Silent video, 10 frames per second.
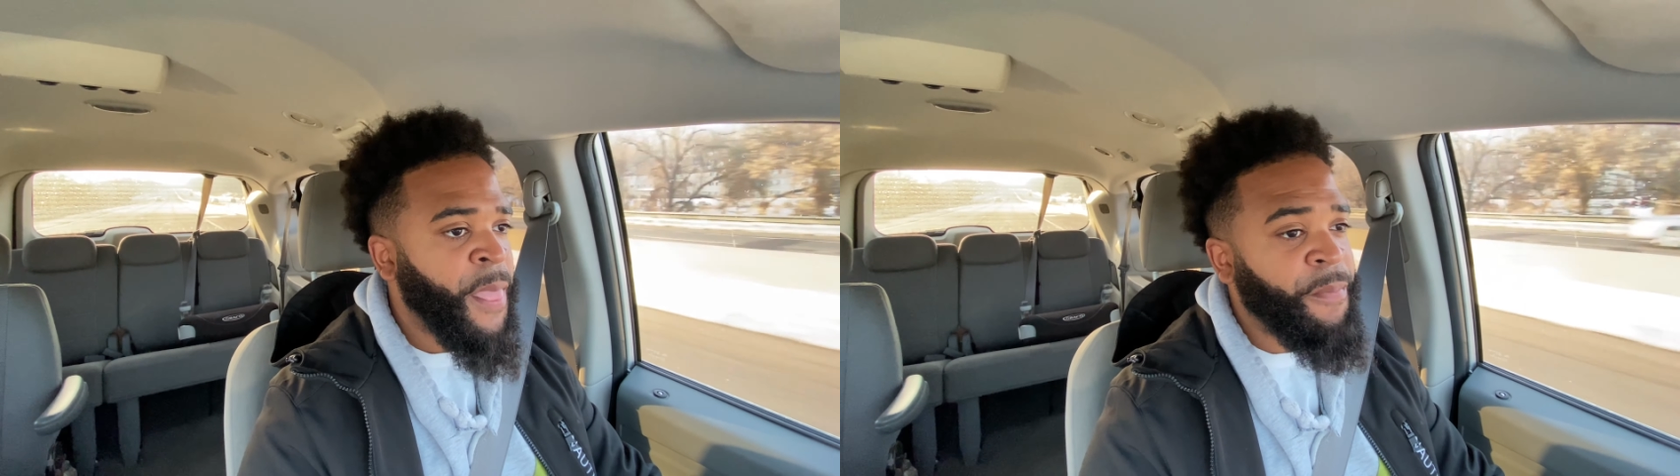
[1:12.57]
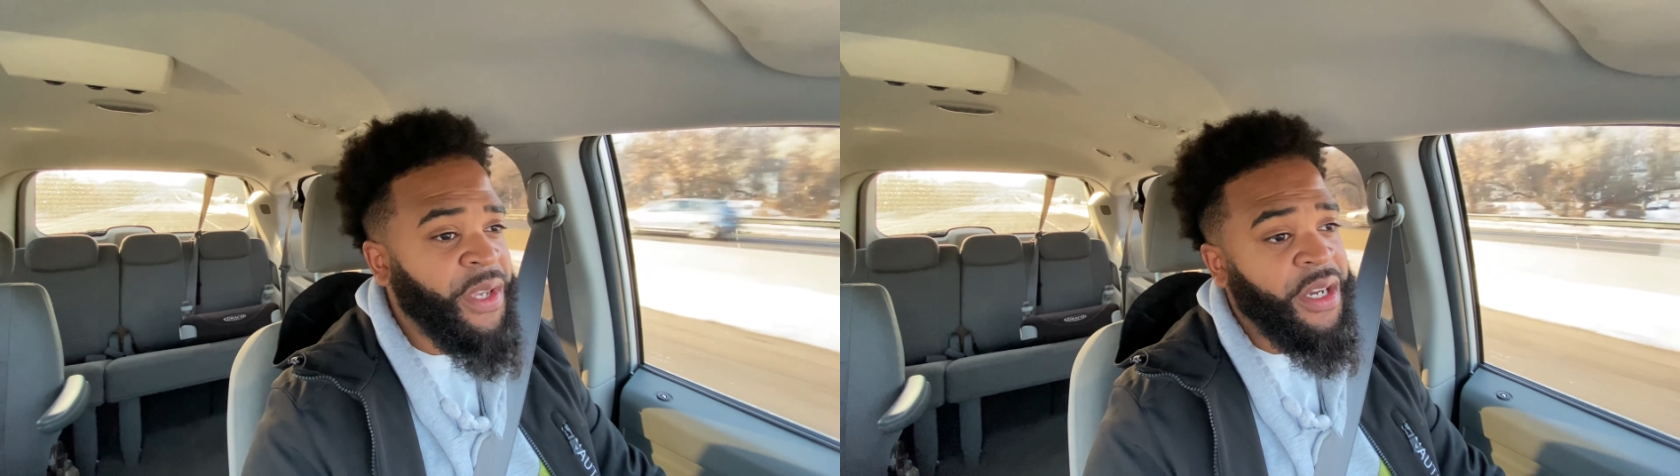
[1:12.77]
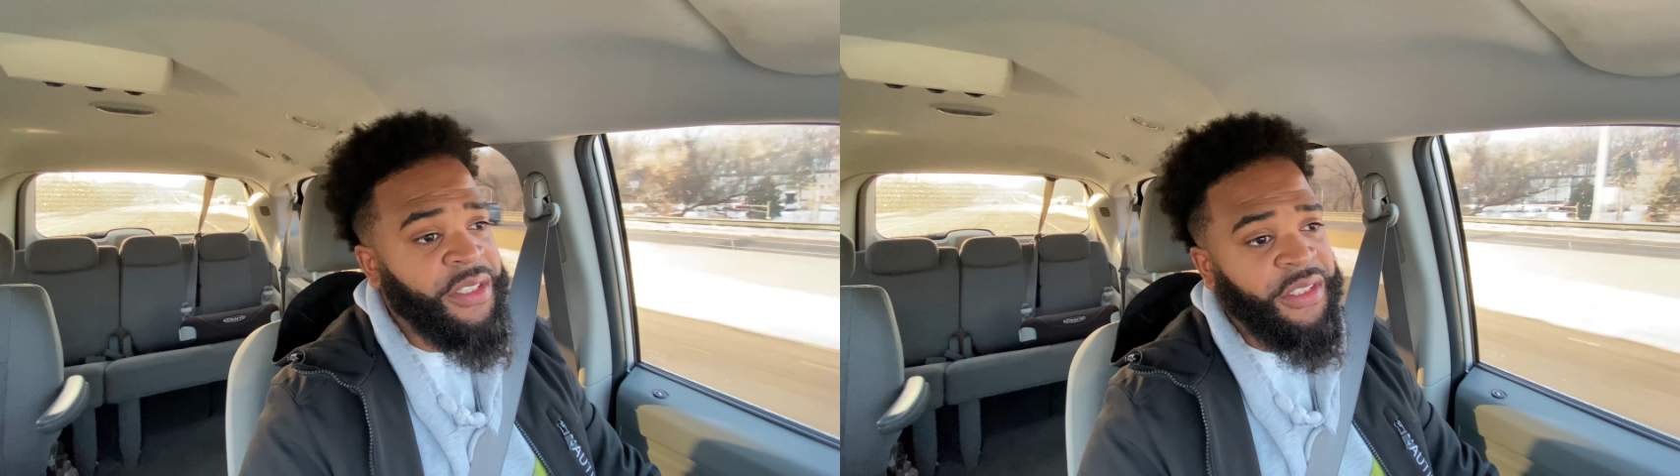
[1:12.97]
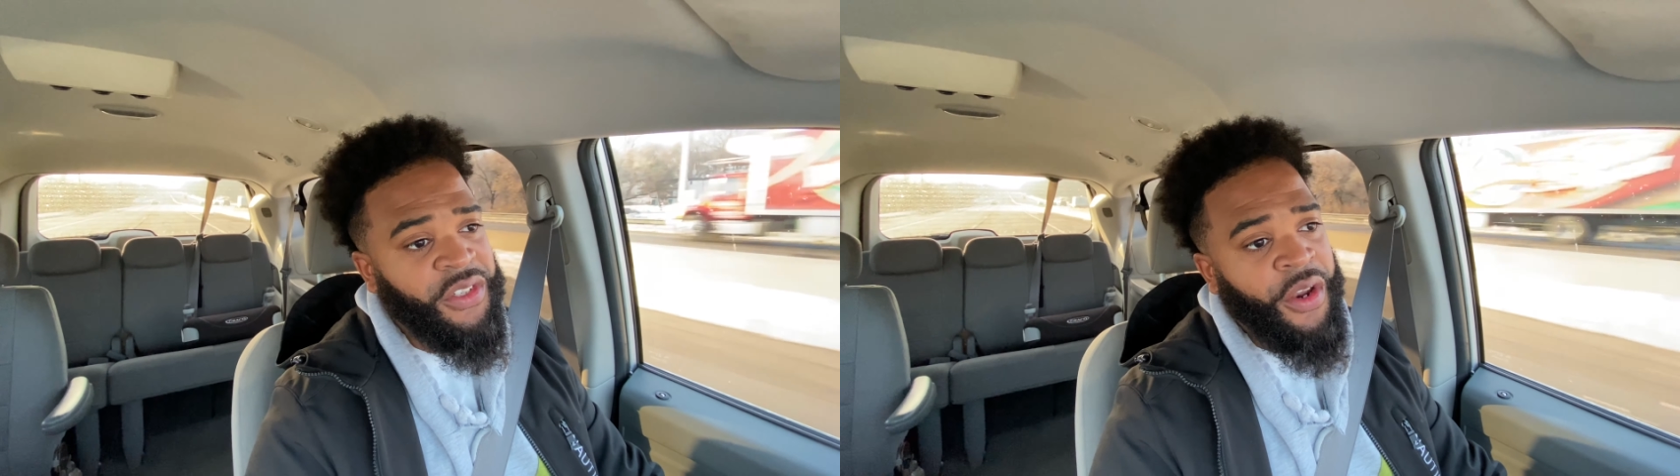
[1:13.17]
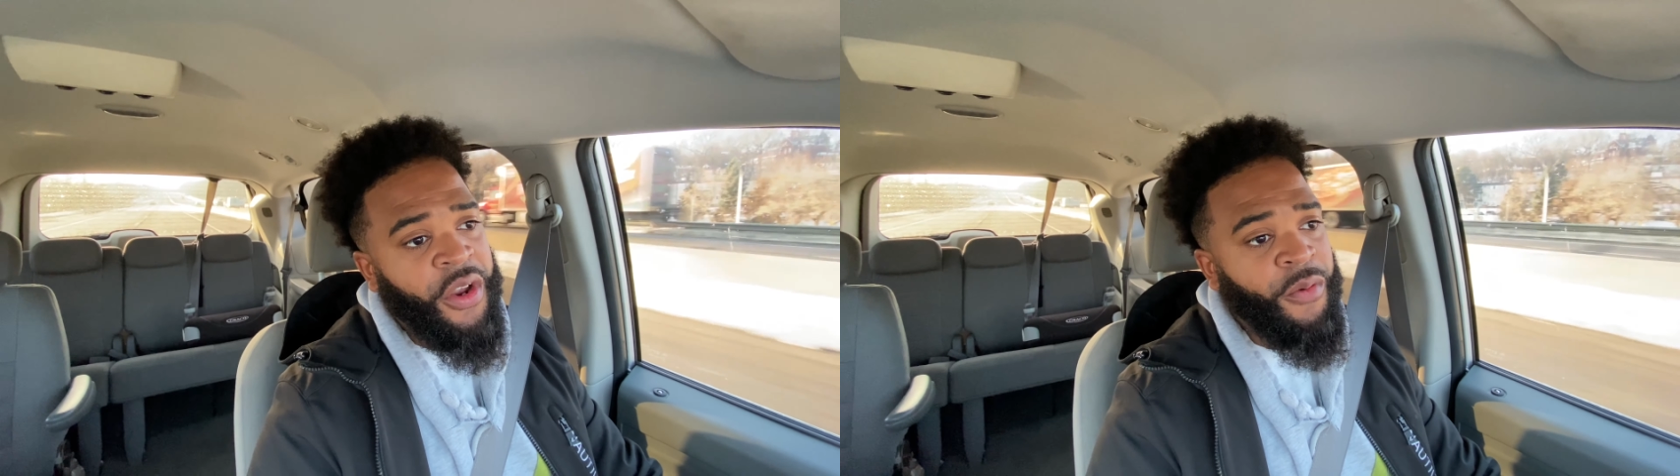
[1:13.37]
because as
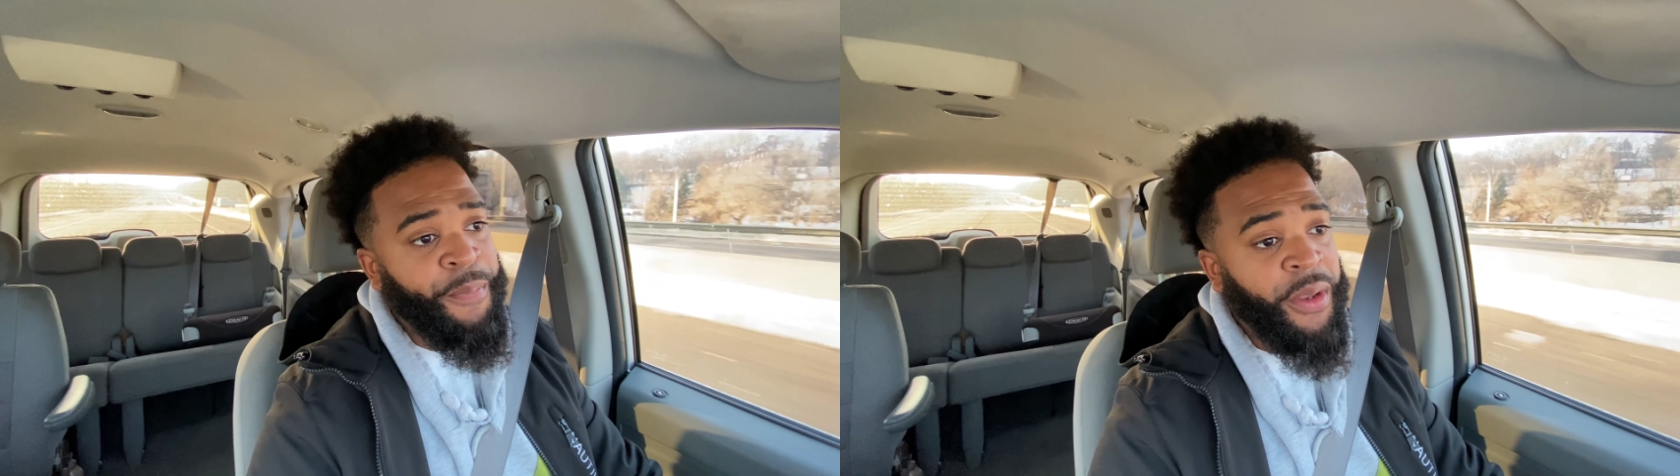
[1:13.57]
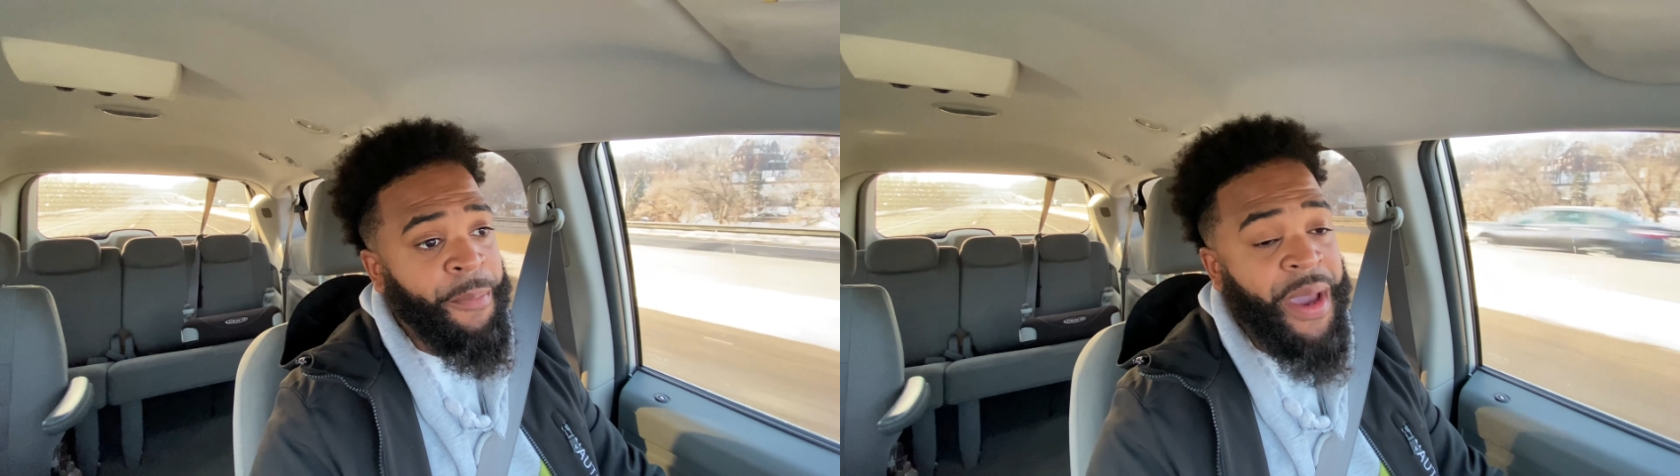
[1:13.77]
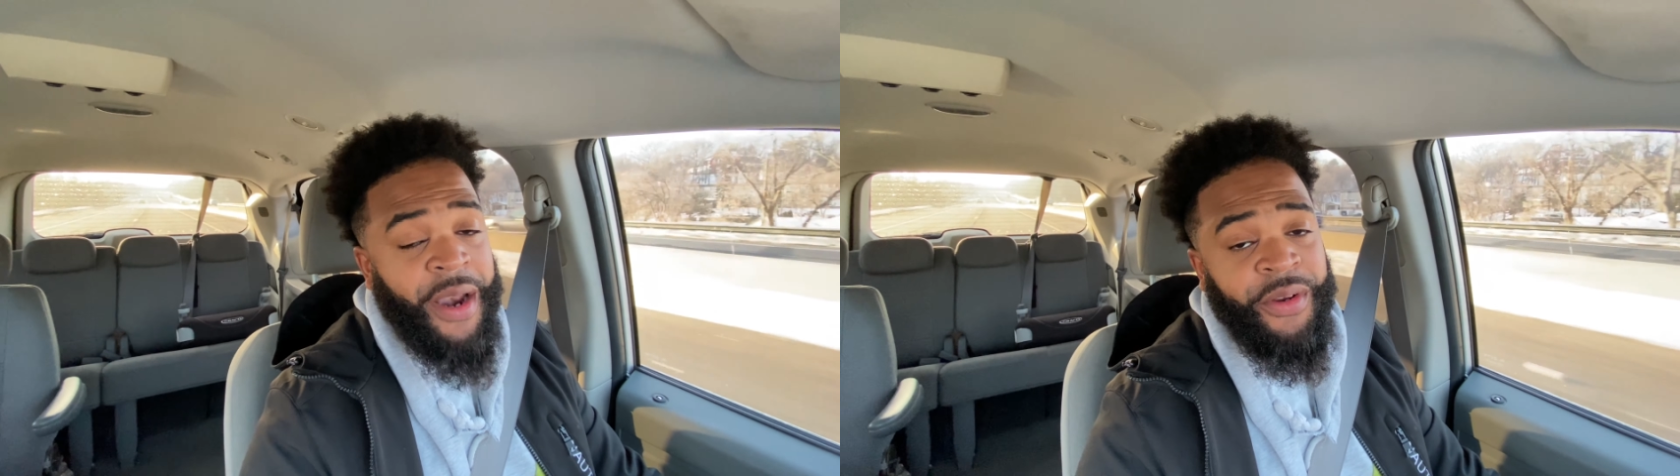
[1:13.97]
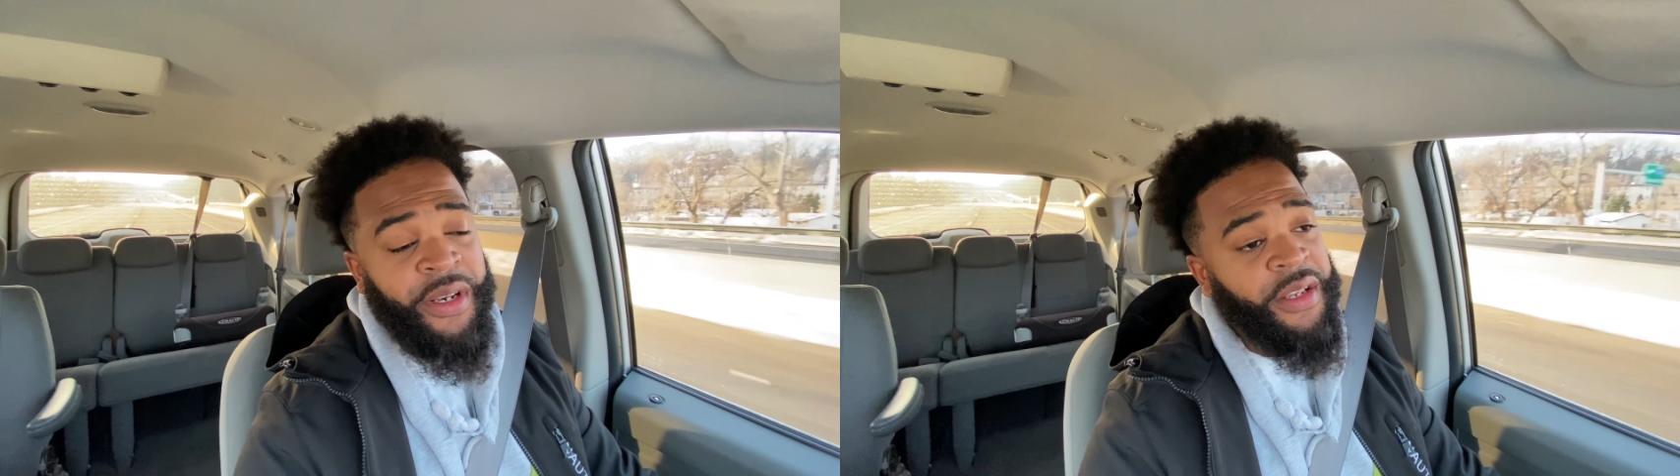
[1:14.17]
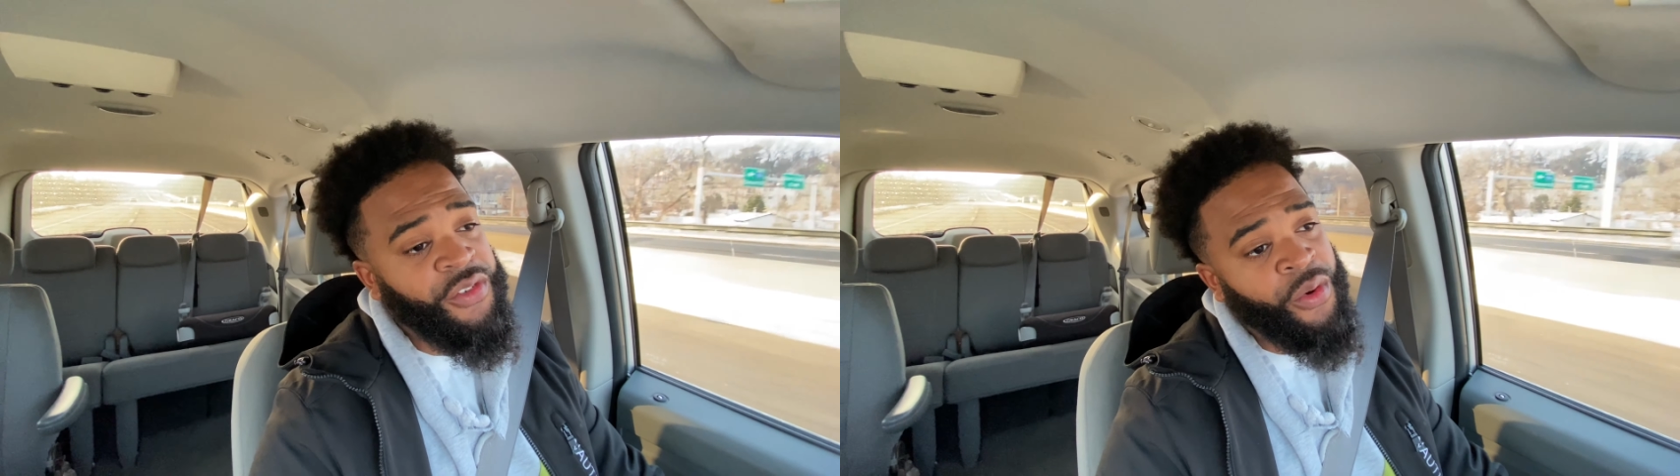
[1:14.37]
y'all know we put a battery in
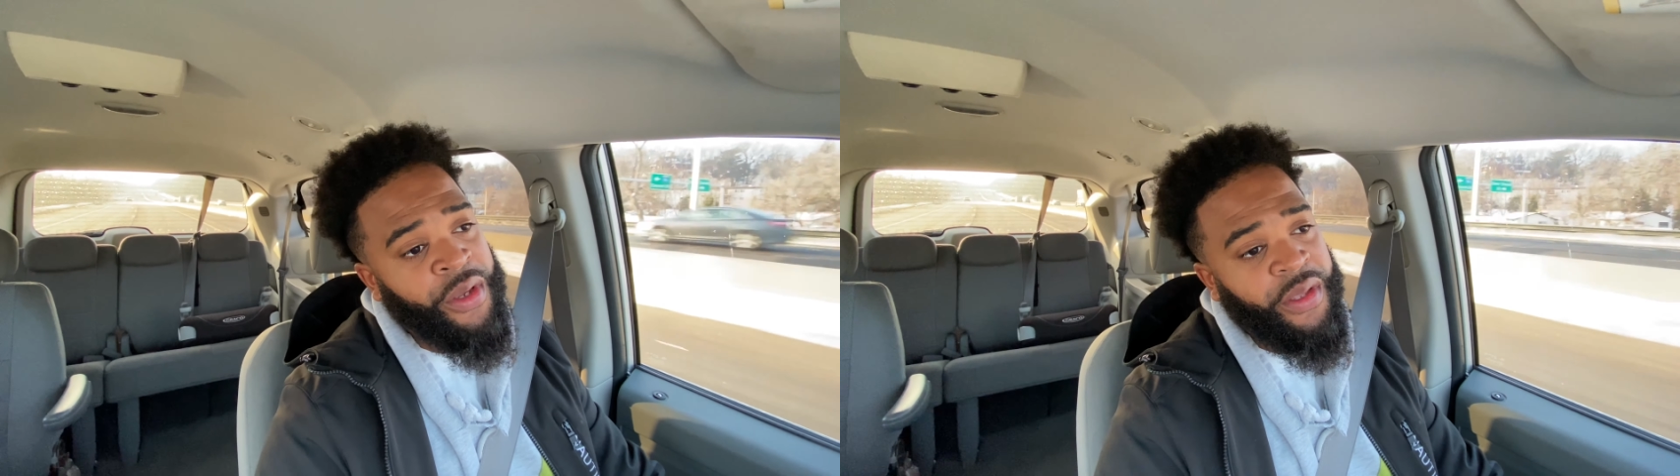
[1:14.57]
that joint